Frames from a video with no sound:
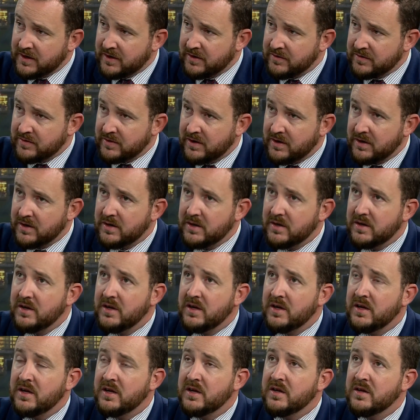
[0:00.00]
that goes on.
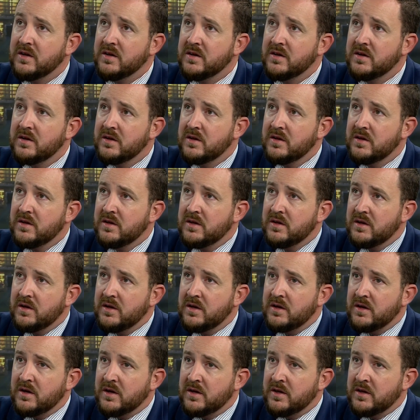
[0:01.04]
and.
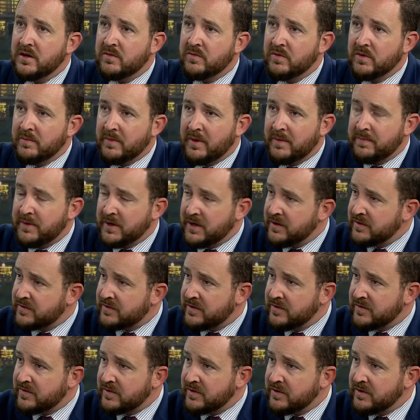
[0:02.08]
I think one of my biggest
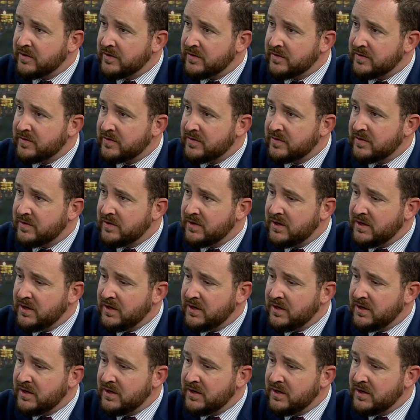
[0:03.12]
concerns